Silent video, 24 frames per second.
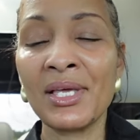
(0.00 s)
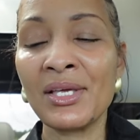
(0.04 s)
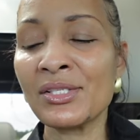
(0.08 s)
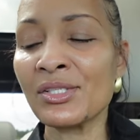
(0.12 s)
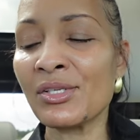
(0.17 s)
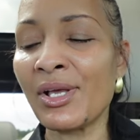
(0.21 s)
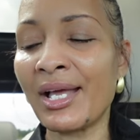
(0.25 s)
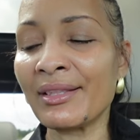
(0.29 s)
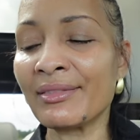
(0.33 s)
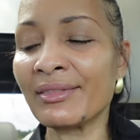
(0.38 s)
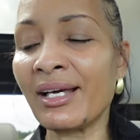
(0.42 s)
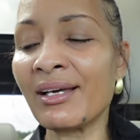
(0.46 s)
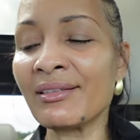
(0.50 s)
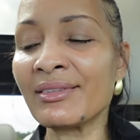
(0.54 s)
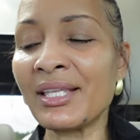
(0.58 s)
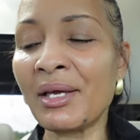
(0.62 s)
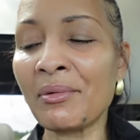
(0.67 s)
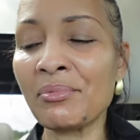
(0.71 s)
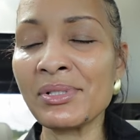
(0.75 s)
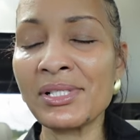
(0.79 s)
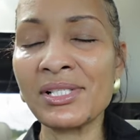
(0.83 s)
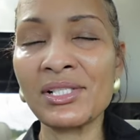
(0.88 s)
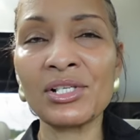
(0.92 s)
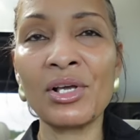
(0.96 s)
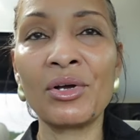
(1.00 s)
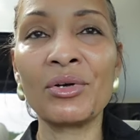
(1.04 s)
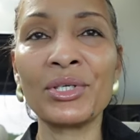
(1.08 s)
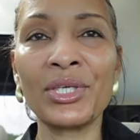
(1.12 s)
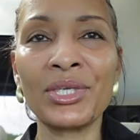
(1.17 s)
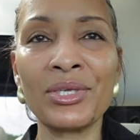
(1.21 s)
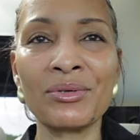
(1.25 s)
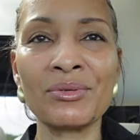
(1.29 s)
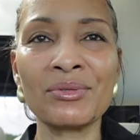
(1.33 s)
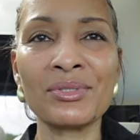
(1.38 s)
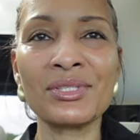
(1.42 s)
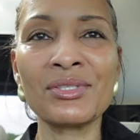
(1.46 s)
So I thought that was so
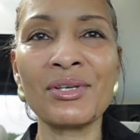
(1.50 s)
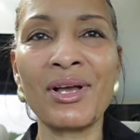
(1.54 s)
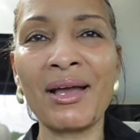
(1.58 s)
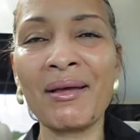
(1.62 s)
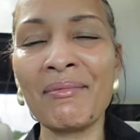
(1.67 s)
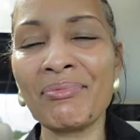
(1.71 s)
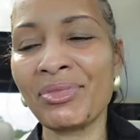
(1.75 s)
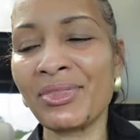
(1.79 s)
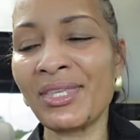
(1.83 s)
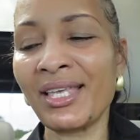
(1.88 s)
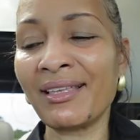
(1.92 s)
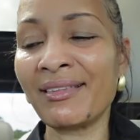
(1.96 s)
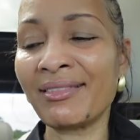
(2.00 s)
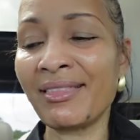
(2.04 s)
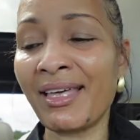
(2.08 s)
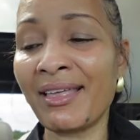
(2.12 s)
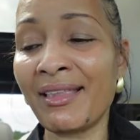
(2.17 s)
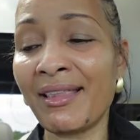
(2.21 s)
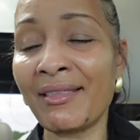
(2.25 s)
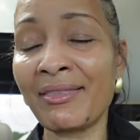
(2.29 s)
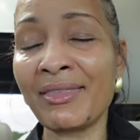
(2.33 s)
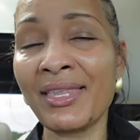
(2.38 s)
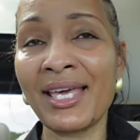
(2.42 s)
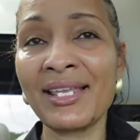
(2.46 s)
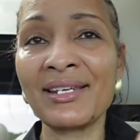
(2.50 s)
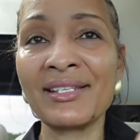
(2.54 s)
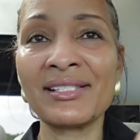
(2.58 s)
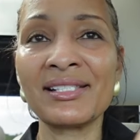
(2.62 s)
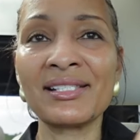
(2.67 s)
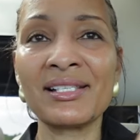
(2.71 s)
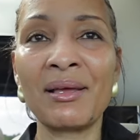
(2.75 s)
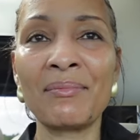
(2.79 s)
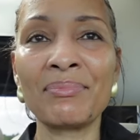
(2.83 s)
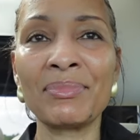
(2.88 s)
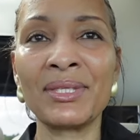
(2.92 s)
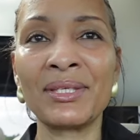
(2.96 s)
cute. So I think that that is
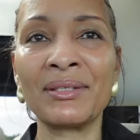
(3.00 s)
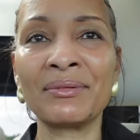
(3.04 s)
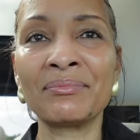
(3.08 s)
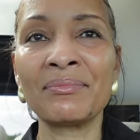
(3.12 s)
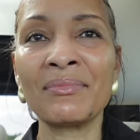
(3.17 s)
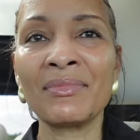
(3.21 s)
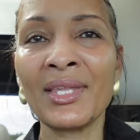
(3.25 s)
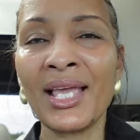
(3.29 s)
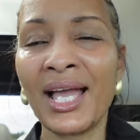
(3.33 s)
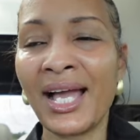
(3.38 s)
something,